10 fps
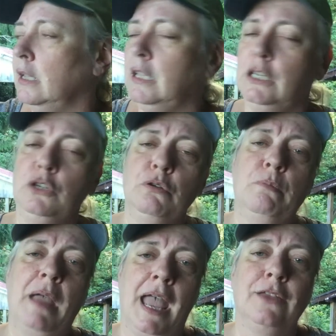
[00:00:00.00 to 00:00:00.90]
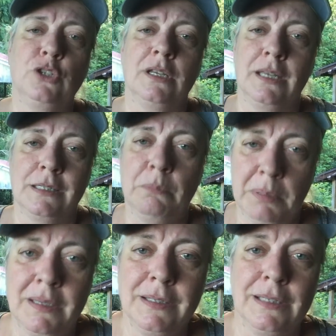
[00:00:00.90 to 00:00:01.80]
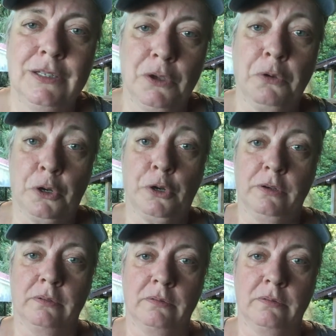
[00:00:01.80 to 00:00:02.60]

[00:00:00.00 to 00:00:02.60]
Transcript: Can you imagine as a business owner,